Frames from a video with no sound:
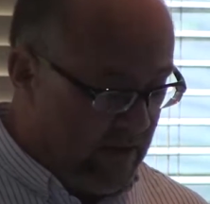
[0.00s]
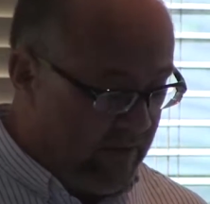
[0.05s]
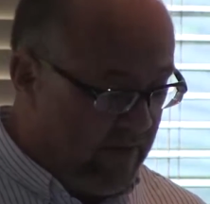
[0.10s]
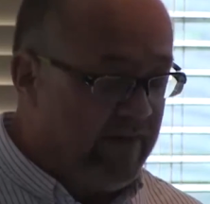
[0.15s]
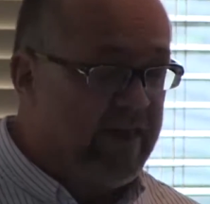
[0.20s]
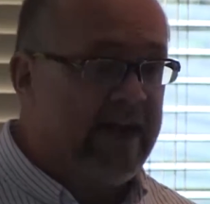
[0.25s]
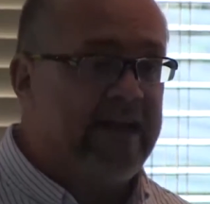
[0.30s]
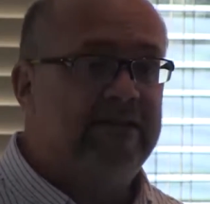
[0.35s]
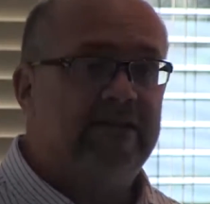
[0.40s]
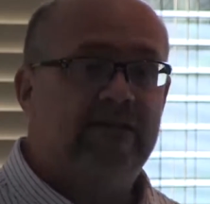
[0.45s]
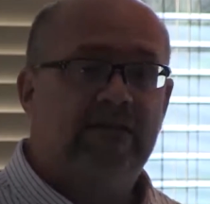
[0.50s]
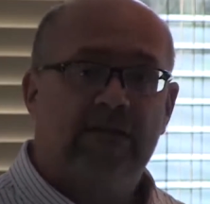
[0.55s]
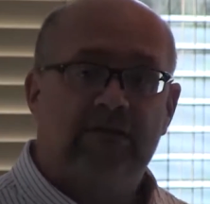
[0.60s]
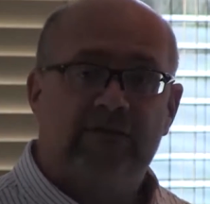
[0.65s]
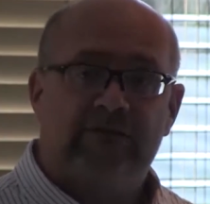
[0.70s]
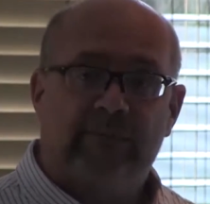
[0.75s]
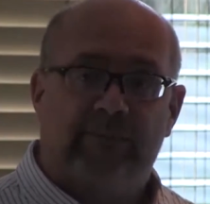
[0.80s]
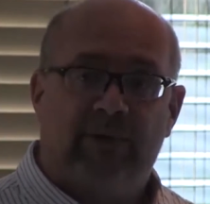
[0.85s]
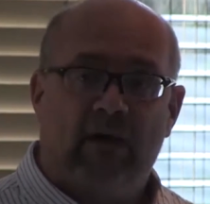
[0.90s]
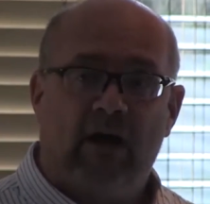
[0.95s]
They're then
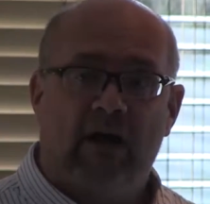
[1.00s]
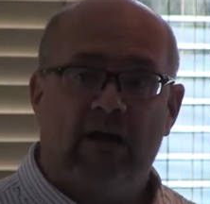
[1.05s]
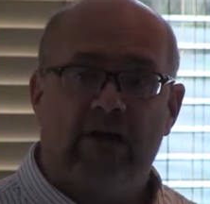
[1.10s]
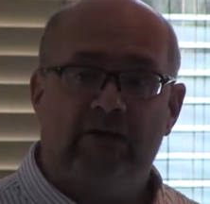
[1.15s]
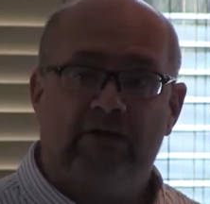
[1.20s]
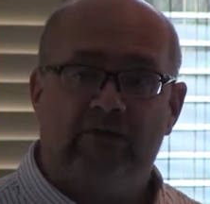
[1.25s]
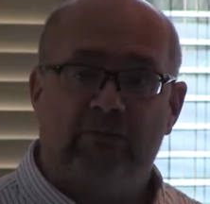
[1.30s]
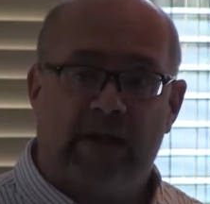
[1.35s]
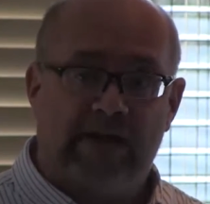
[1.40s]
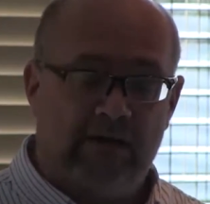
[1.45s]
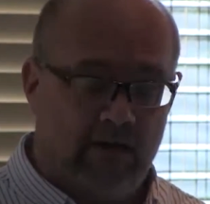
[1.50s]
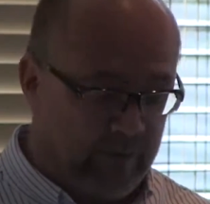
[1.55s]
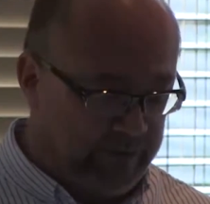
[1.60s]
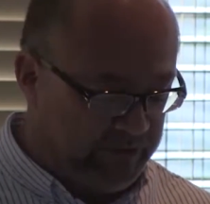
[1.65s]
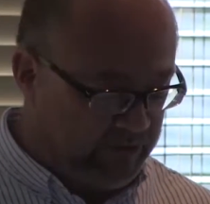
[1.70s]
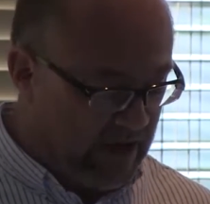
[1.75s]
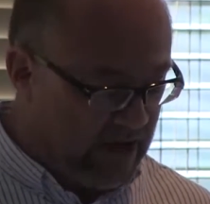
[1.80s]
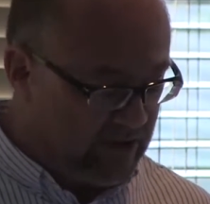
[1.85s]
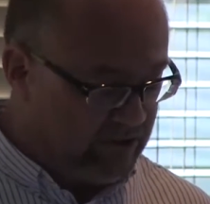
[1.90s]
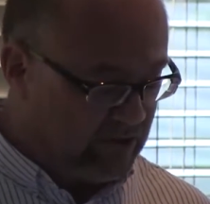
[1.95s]
surprised when
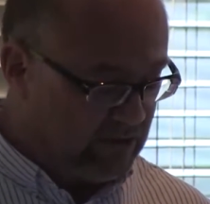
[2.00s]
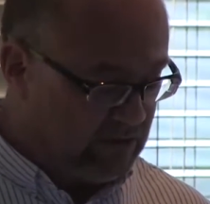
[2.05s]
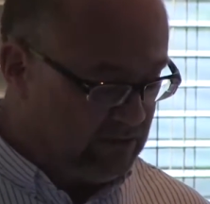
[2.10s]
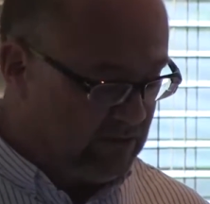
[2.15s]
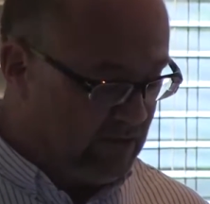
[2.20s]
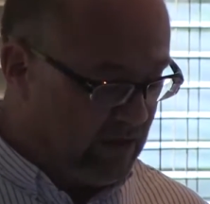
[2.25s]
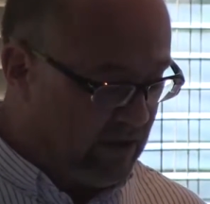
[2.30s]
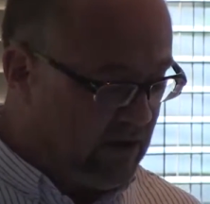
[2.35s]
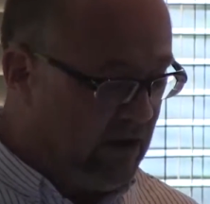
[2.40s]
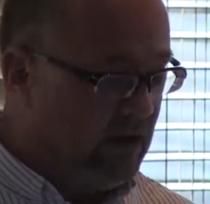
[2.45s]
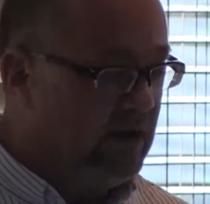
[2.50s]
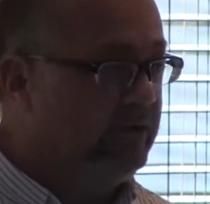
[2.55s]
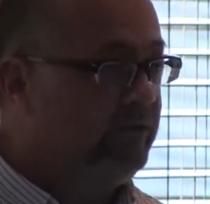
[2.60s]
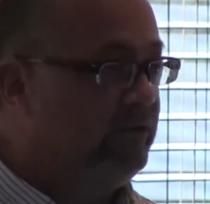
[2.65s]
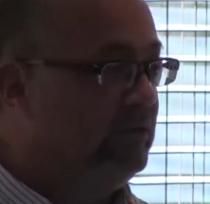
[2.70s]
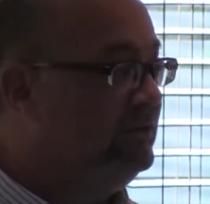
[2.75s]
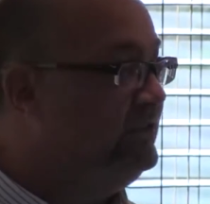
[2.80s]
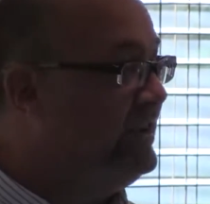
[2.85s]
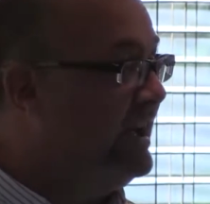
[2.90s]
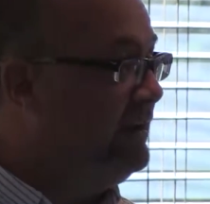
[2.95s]
obsolescence occurs
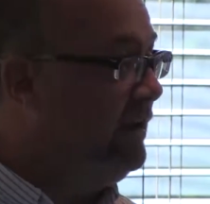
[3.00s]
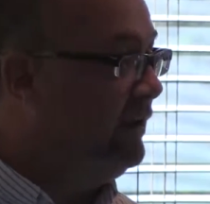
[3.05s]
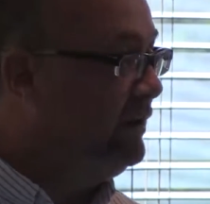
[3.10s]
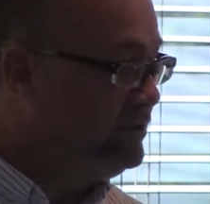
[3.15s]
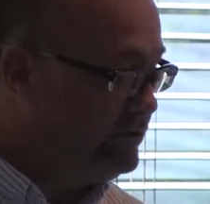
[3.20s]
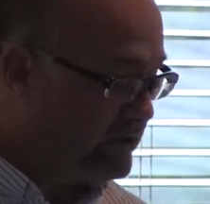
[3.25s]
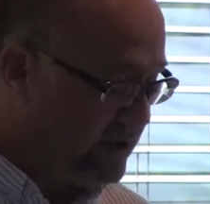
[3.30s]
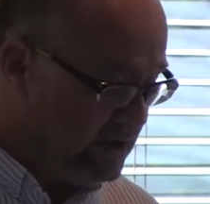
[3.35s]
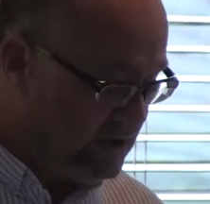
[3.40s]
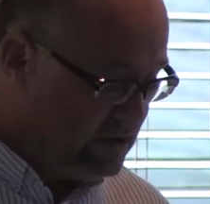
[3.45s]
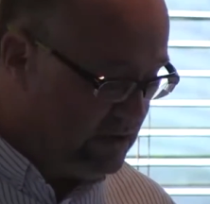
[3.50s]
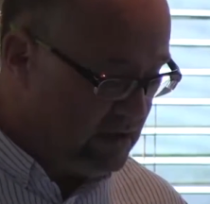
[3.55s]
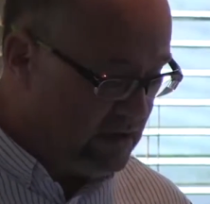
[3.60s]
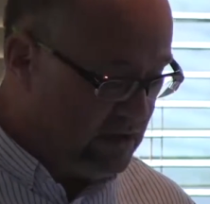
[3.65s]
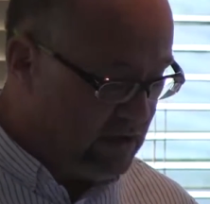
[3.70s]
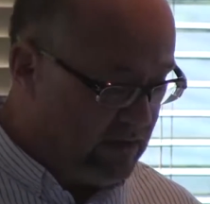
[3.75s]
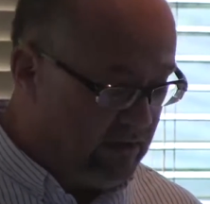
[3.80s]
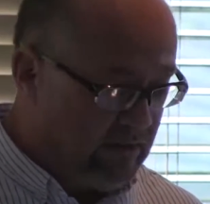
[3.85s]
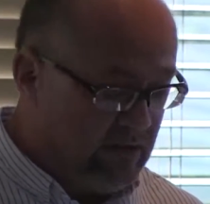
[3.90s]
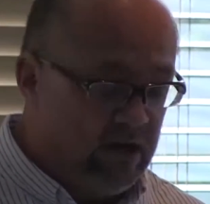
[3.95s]
through technology,
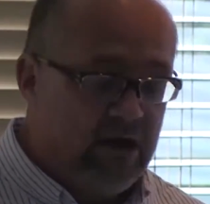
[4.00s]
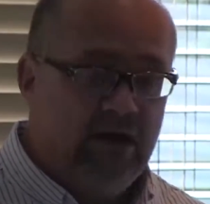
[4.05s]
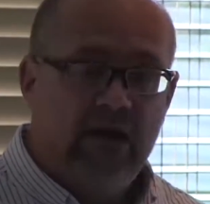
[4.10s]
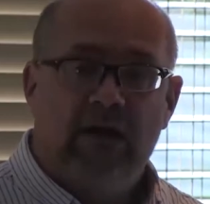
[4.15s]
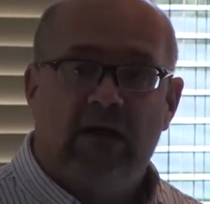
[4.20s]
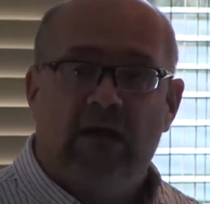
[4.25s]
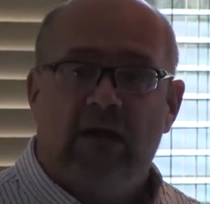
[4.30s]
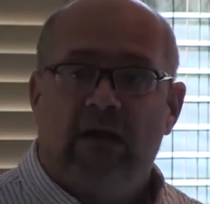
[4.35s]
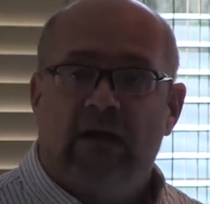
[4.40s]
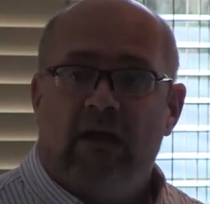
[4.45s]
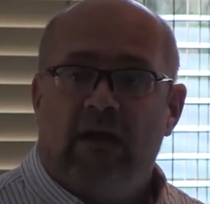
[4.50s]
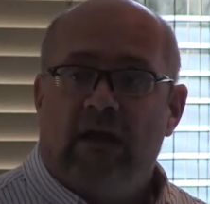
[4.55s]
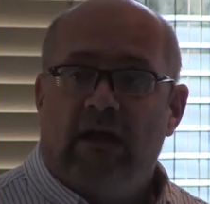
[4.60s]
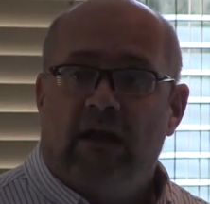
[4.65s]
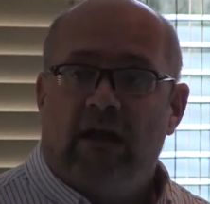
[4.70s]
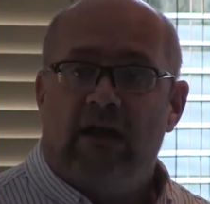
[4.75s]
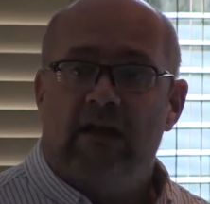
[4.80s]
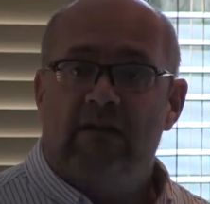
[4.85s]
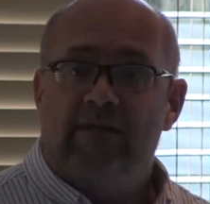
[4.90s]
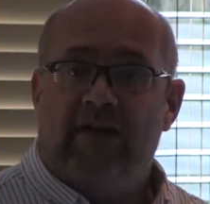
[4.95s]

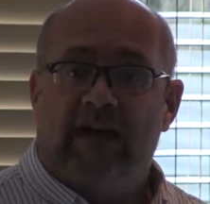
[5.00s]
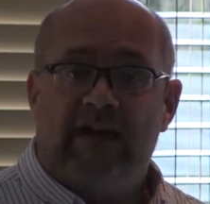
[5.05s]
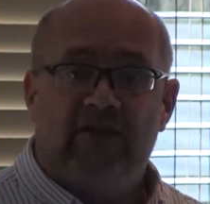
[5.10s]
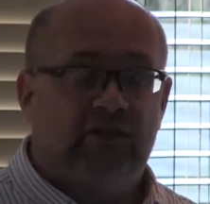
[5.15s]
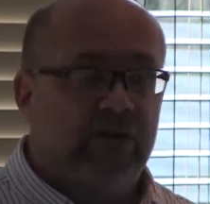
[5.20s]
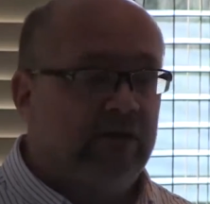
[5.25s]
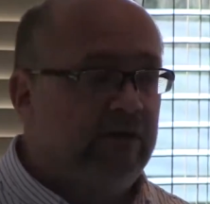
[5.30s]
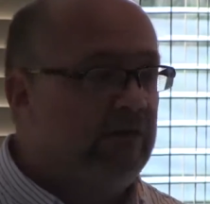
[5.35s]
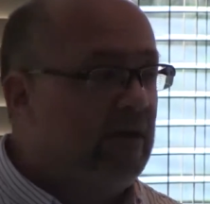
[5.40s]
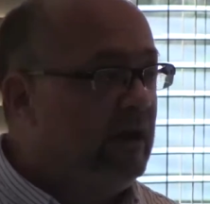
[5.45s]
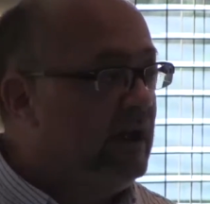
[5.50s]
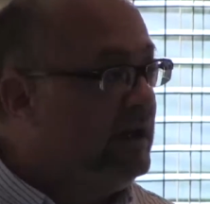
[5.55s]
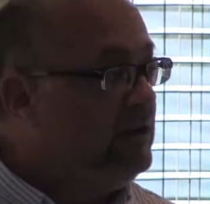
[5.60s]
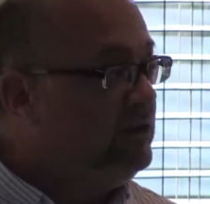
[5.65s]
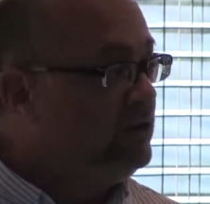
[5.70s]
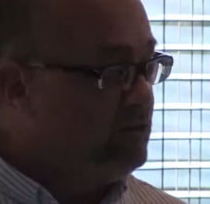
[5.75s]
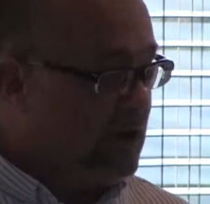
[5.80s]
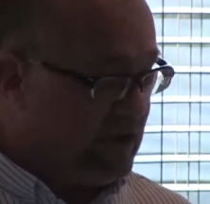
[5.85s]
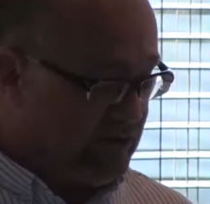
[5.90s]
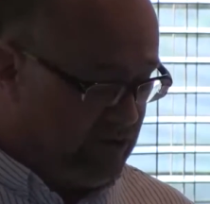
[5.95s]
innovation
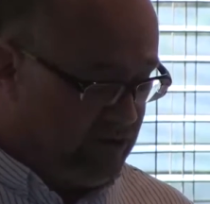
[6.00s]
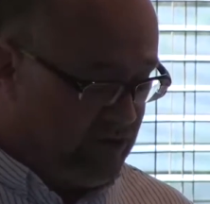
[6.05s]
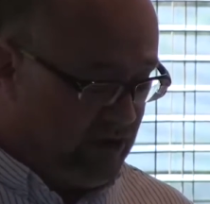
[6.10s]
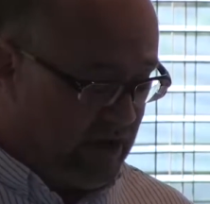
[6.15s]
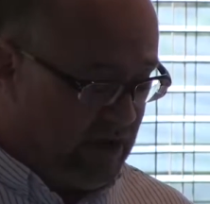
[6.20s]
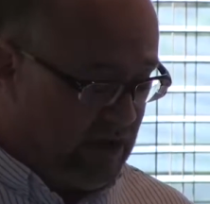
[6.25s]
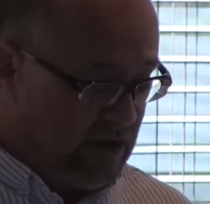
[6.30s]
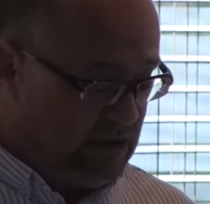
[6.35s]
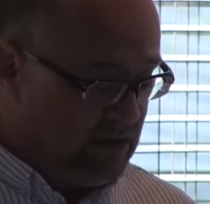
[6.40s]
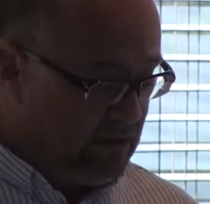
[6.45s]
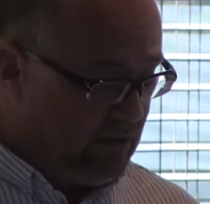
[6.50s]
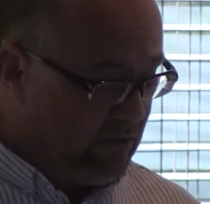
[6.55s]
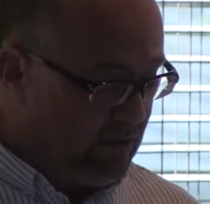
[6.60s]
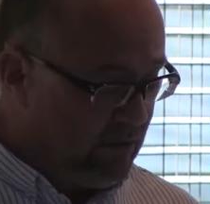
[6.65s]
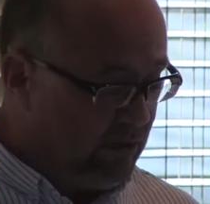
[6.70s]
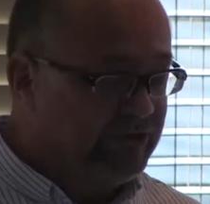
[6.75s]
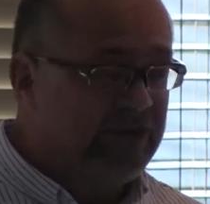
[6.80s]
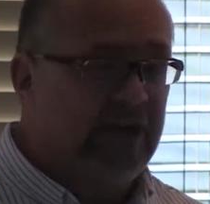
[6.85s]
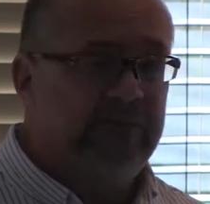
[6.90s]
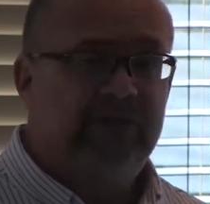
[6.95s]
in strategy,
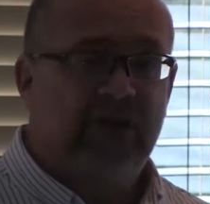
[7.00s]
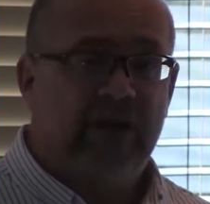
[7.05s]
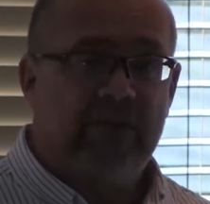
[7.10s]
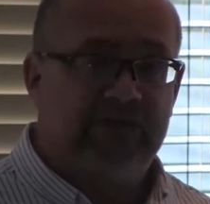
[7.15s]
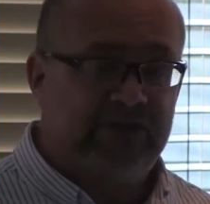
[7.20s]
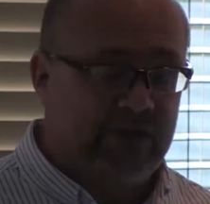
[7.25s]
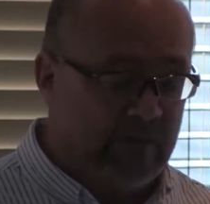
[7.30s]
or sometimes